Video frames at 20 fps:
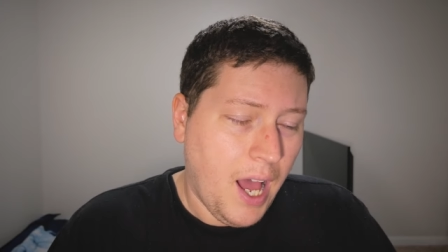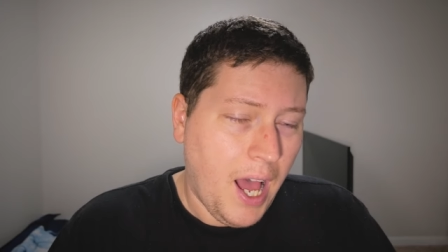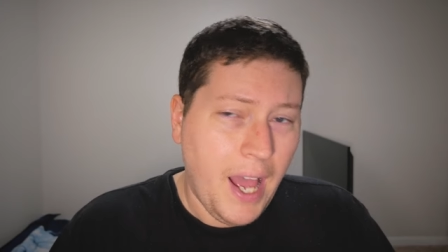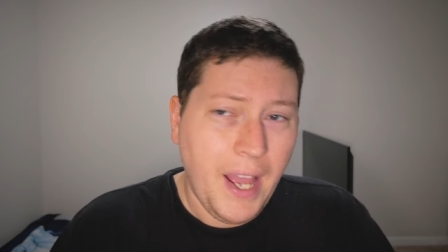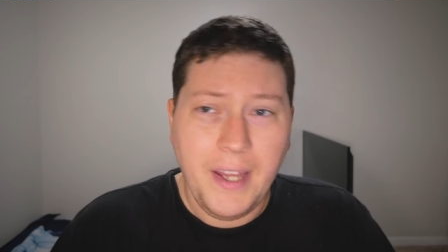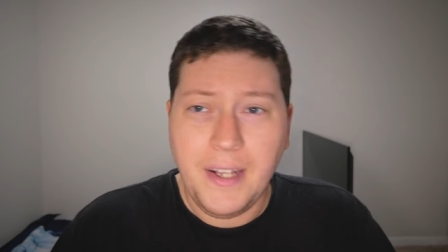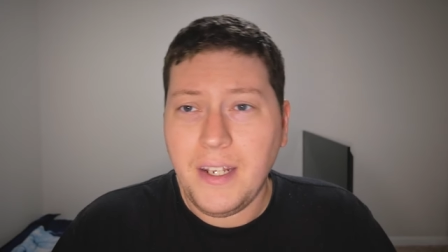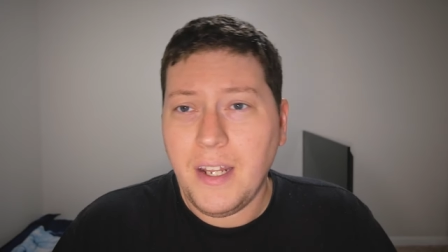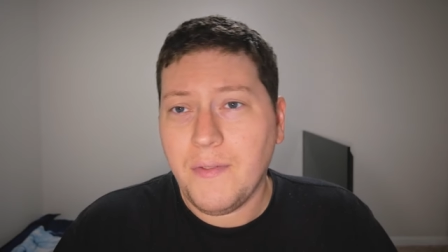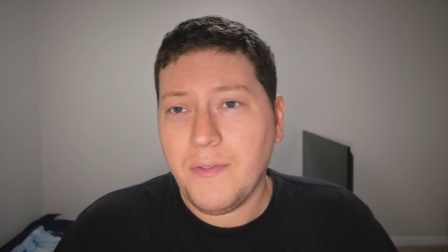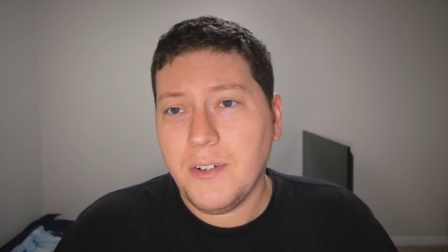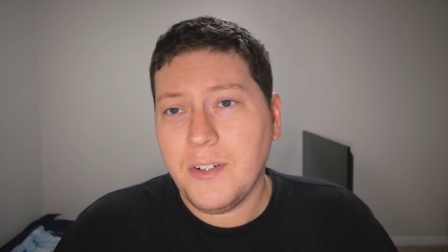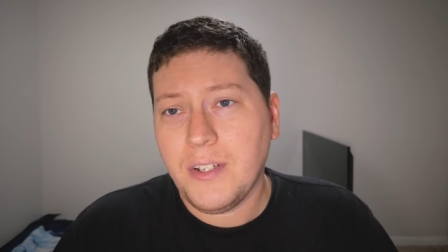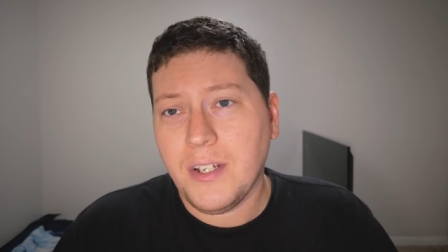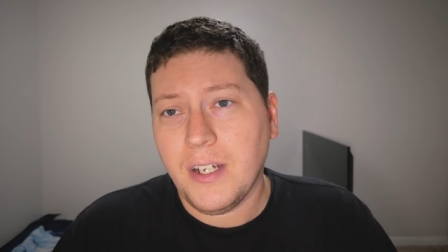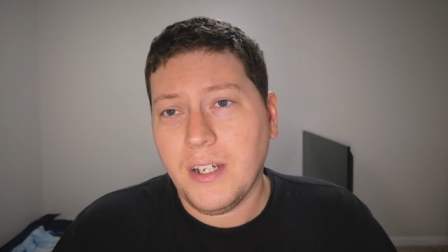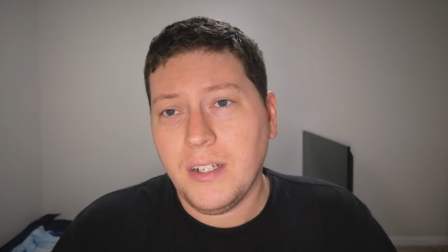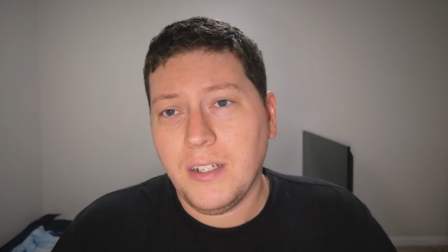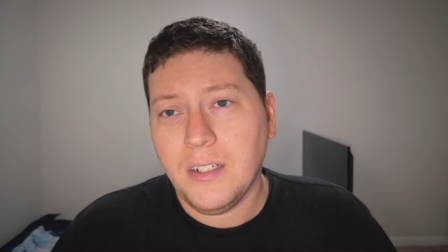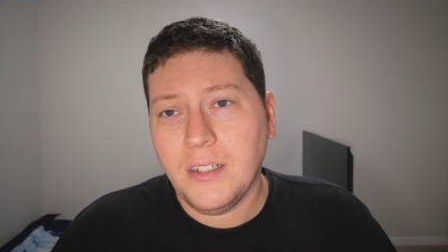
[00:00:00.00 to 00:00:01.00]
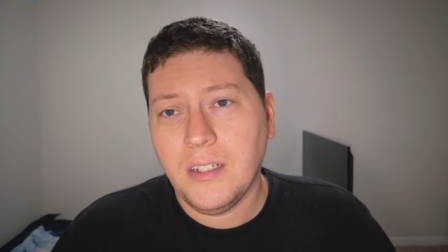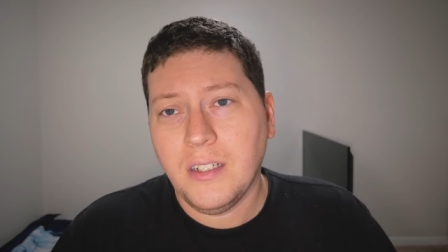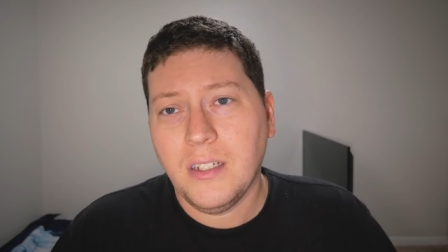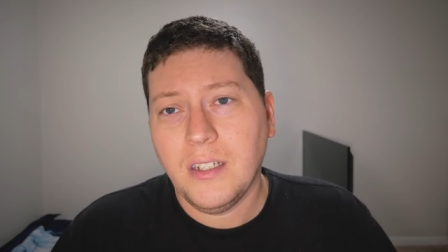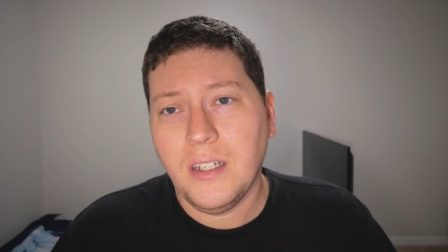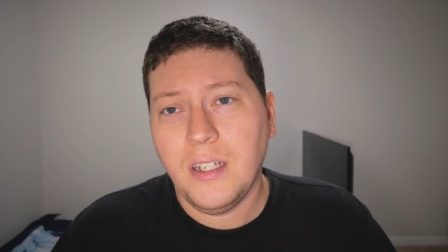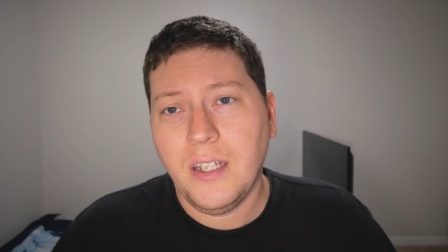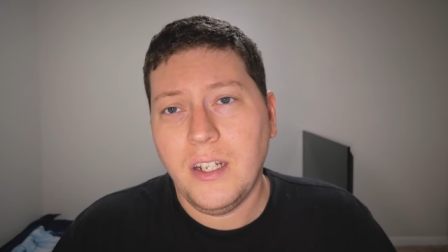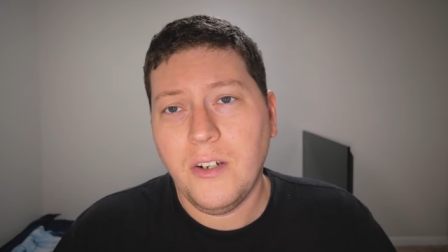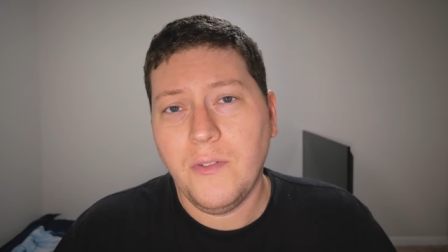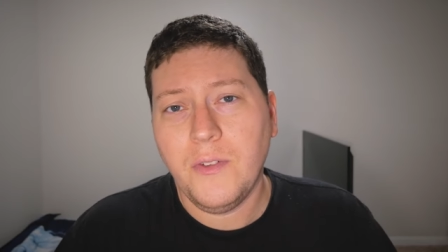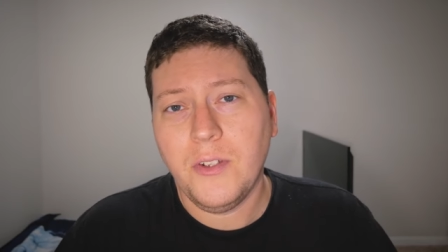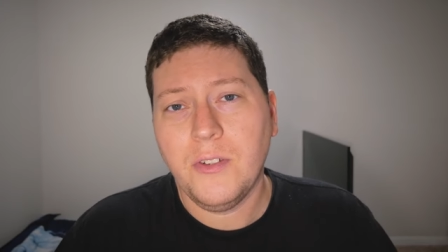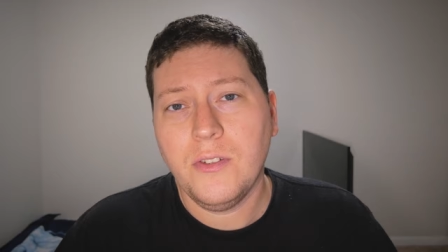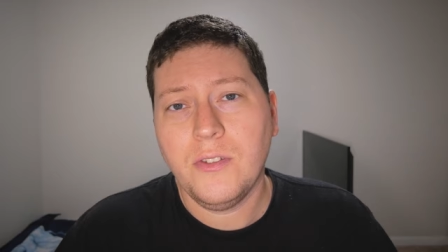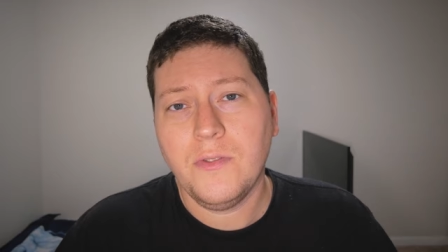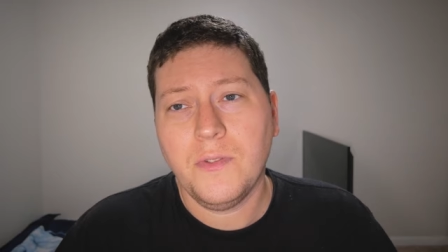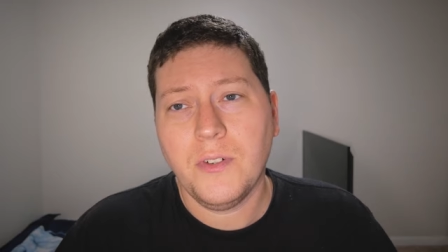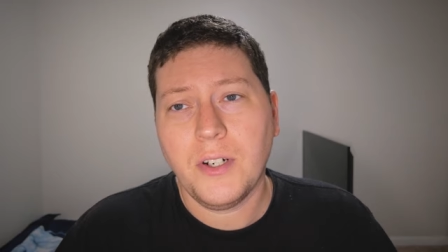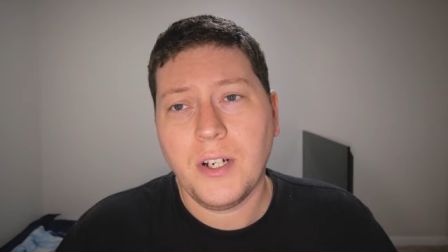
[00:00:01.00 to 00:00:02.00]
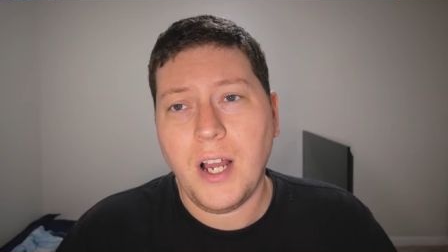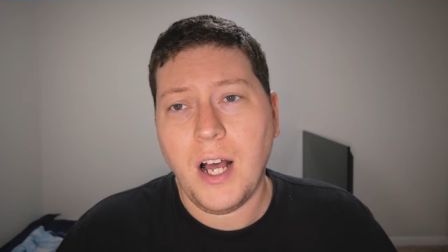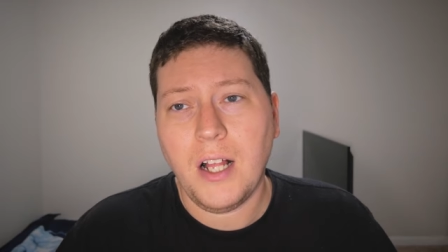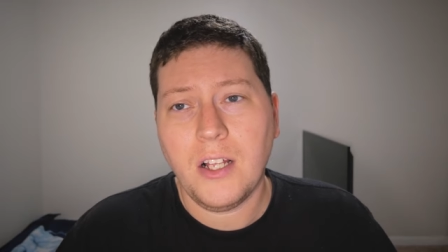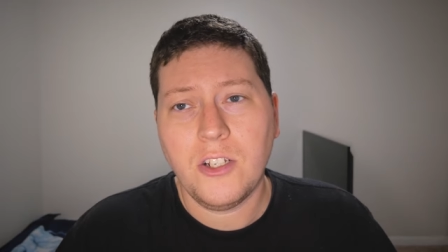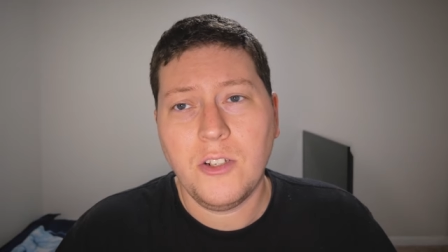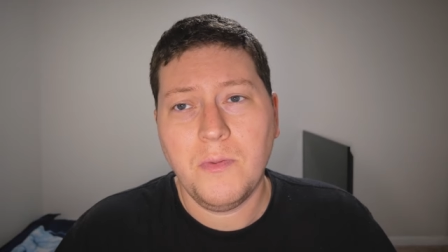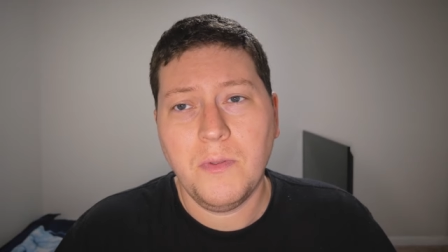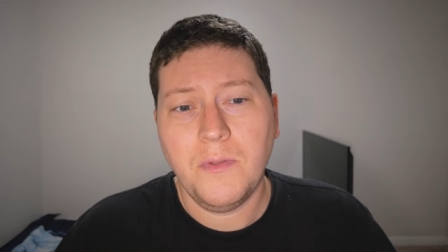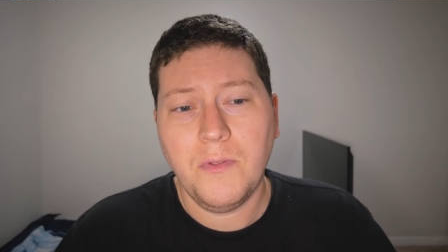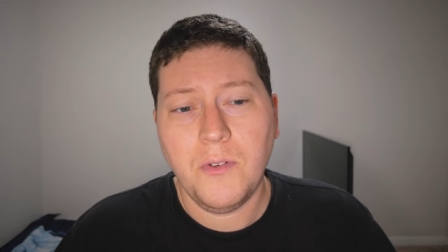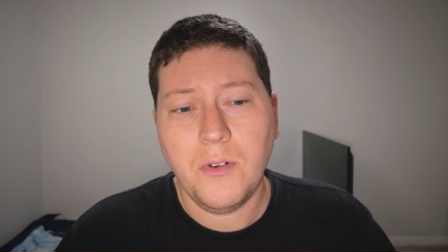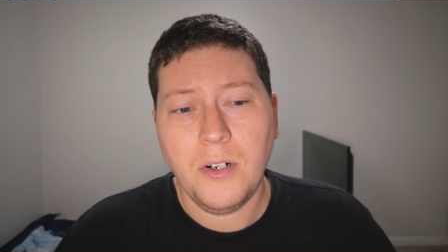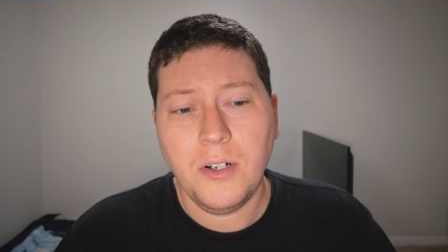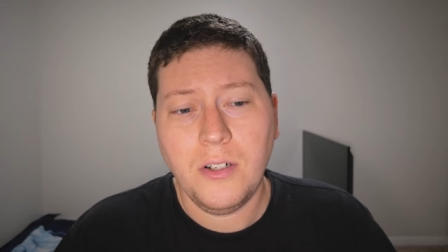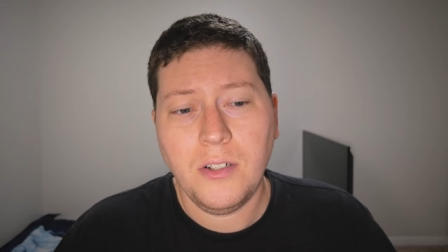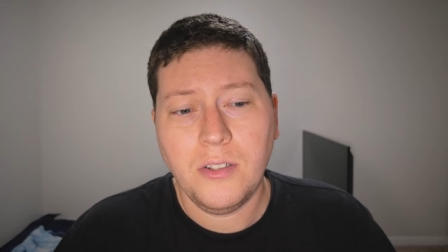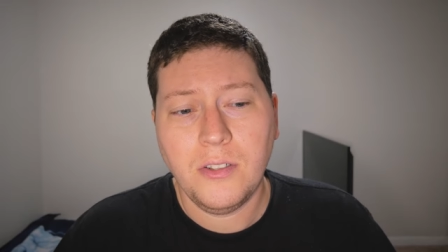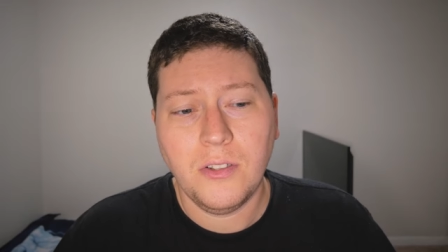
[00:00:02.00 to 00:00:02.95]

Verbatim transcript: I had never done interviews for a college before,